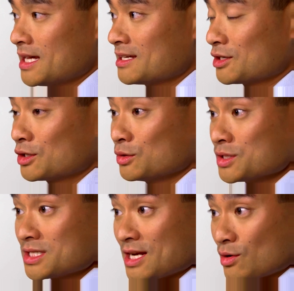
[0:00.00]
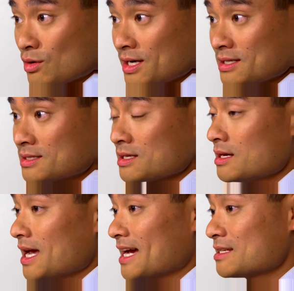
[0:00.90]
can include steroids,
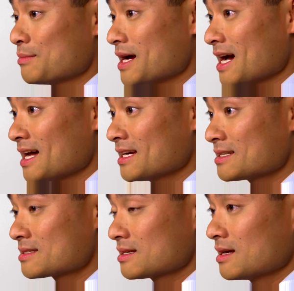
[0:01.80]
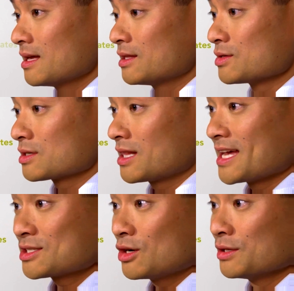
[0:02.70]
antibiotics. There's a class called